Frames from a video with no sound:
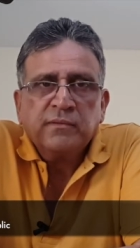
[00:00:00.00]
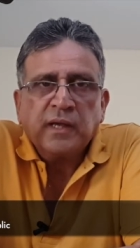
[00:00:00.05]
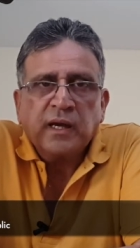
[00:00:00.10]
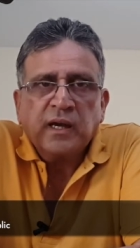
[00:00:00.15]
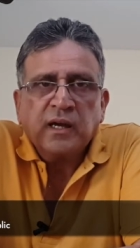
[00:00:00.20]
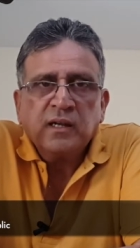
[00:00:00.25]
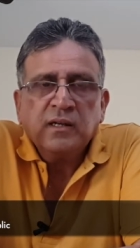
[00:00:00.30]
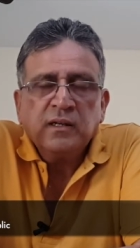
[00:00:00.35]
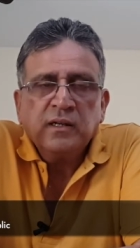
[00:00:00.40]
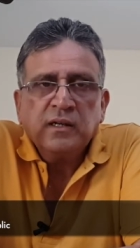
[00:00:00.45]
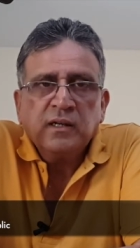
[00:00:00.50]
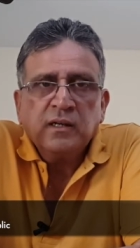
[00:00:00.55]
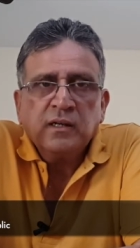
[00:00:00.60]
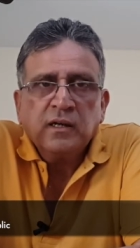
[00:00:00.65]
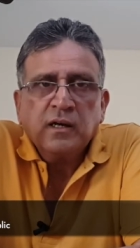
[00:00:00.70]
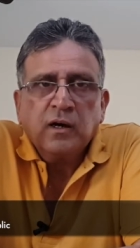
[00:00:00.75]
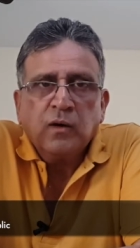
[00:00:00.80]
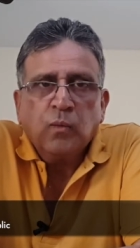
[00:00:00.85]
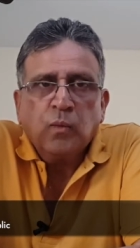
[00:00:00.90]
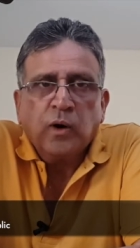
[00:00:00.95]
secondly
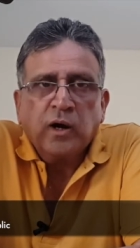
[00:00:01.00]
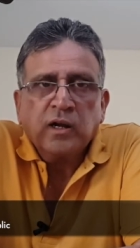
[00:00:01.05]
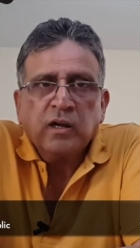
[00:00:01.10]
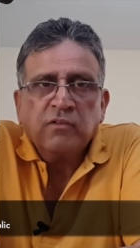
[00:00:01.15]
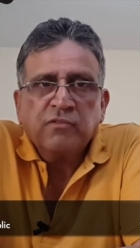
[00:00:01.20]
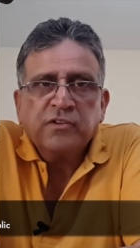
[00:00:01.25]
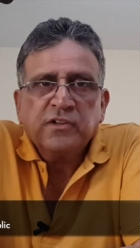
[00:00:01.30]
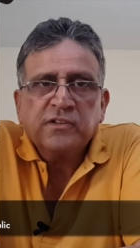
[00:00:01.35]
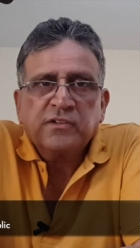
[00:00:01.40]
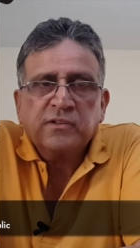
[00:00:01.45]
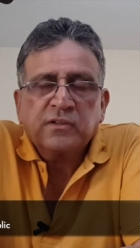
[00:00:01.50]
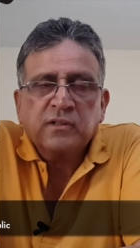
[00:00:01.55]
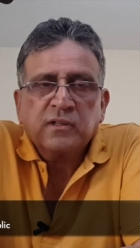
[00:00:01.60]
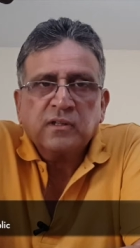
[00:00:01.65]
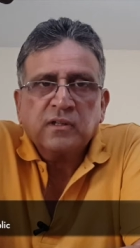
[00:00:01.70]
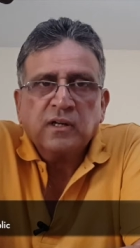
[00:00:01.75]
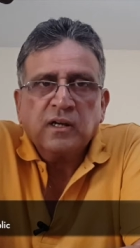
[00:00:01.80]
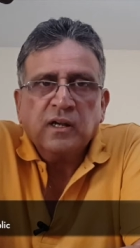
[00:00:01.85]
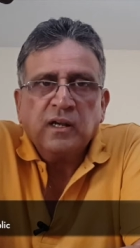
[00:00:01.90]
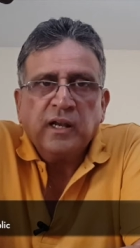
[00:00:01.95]
one of his
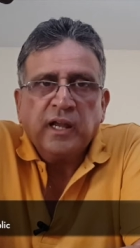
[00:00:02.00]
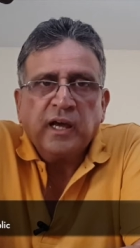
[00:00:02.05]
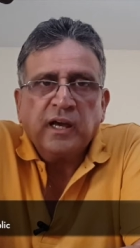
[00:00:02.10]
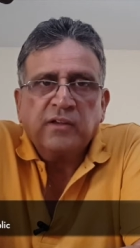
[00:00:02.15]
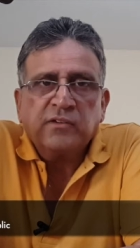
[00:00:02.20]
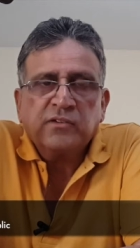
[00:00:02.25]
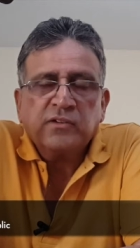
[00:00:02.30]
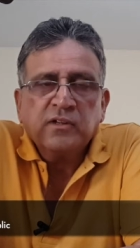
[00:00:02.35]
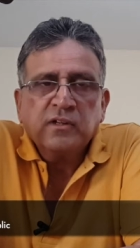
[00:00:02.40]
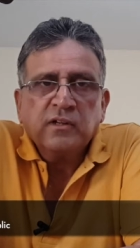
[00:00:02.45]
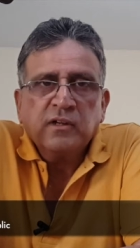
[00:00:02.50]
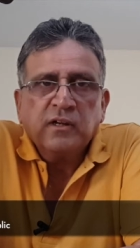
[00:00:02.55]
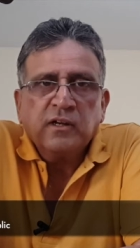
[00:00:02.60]
uh, legs